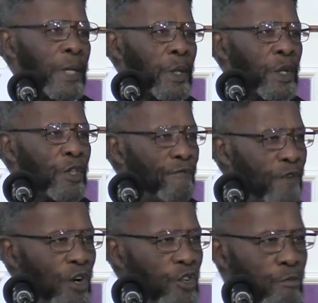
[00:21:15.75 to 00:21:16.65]

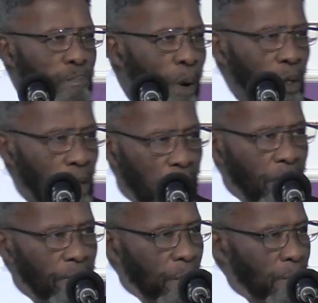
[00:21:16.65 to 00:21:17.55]
in the first
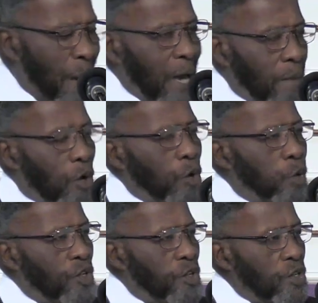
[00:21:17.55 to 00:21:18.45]
book of the
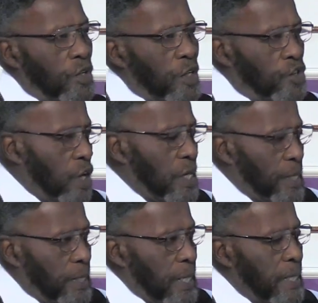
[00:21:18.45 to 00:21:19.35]
Bible, which is
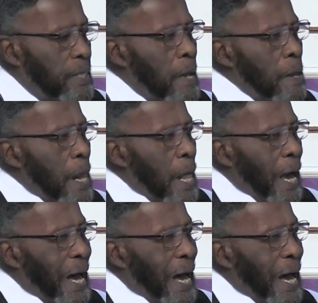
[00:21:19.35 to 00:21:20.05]
Genesis,